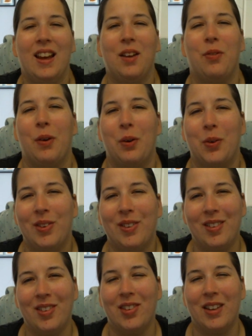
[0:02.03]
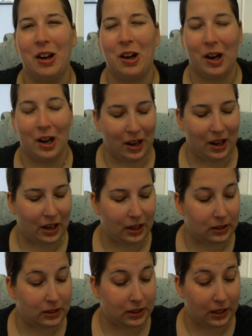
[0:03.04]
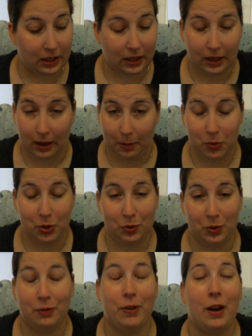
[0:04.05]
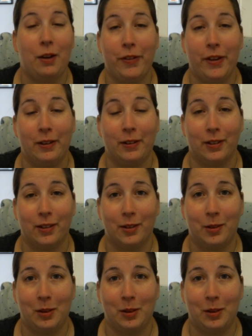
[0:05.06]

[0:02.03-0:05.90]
Hey folks, this is Sarah, and I'm shooting at 5 things,